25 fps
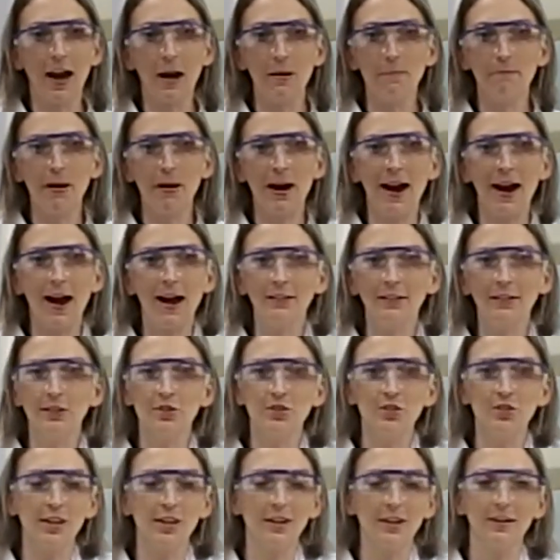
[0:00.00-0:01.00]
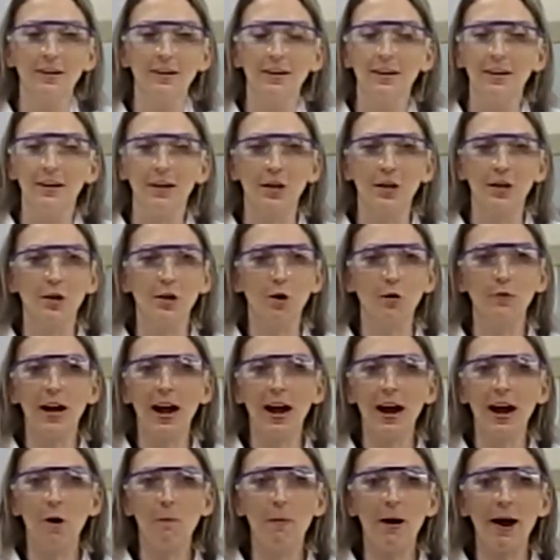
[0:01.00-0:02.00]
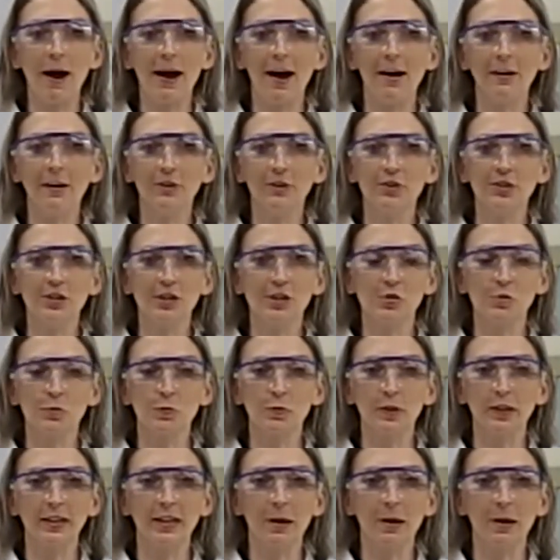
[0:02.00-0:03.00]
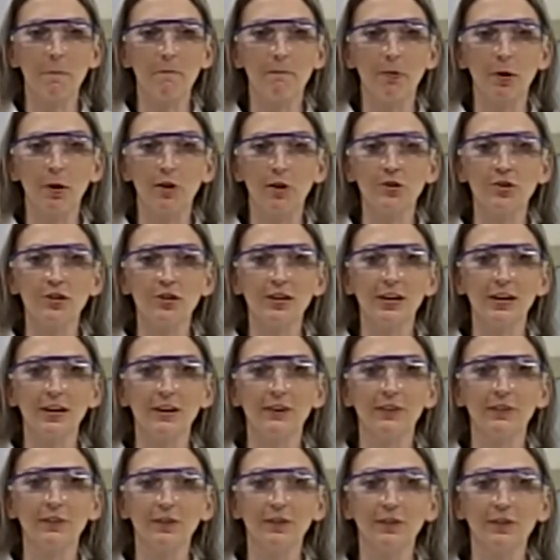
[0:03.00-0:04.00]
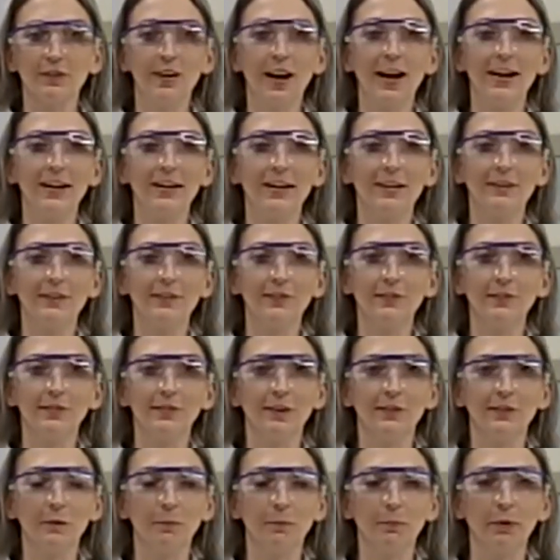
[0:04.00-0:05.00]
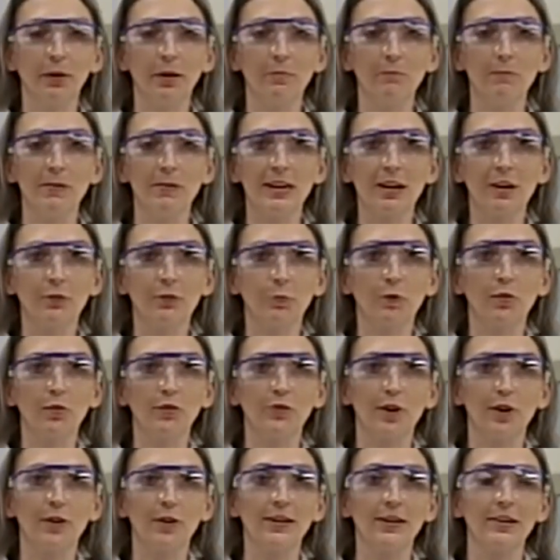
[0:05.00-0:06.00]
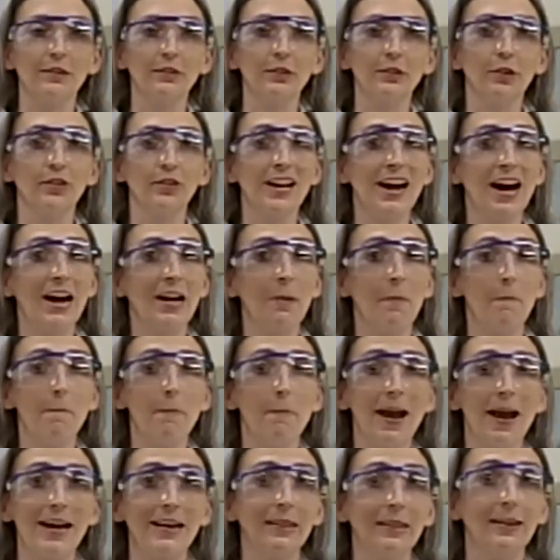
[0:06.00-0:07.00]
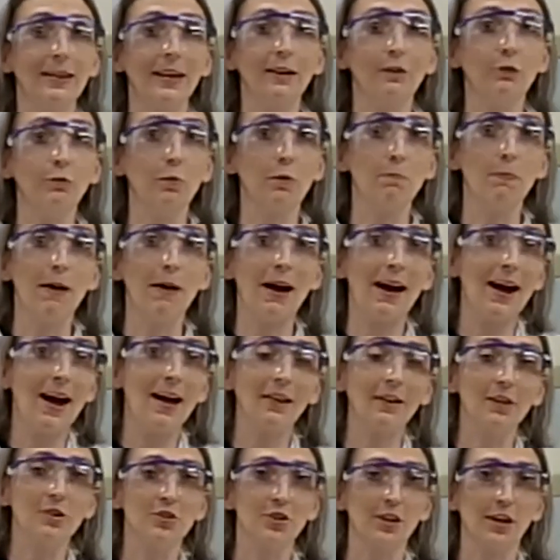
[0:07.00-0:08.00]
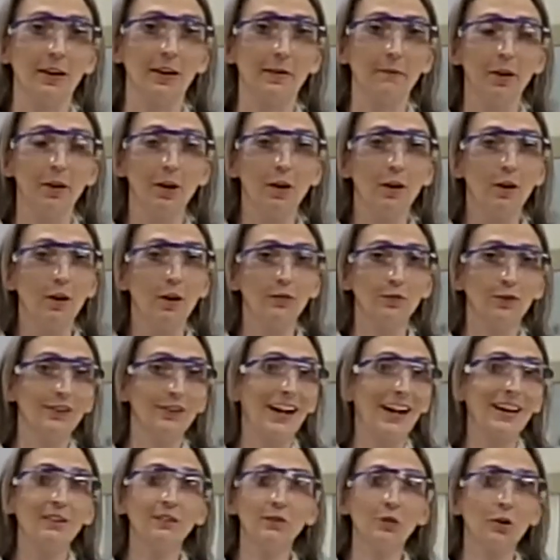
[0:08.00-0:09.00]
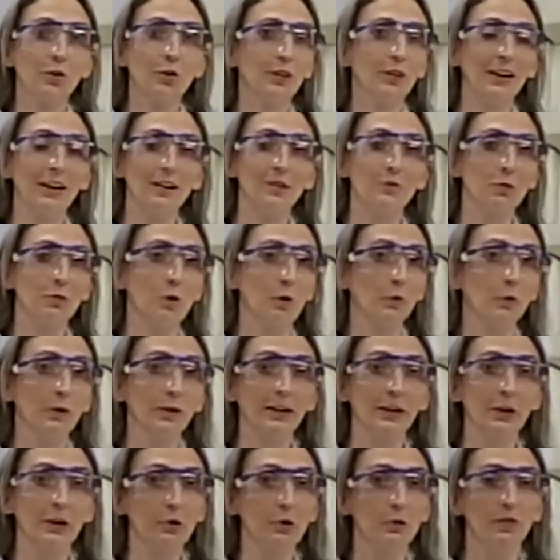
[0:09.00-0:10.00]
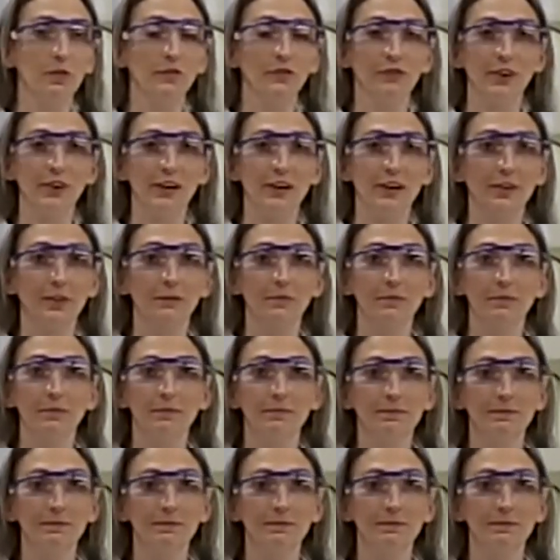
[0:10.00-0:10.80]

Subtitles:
In biology, now biology is really a burgeoning science discipline because we're starting to learn how to make things with biology. So that's turning into a really cool field.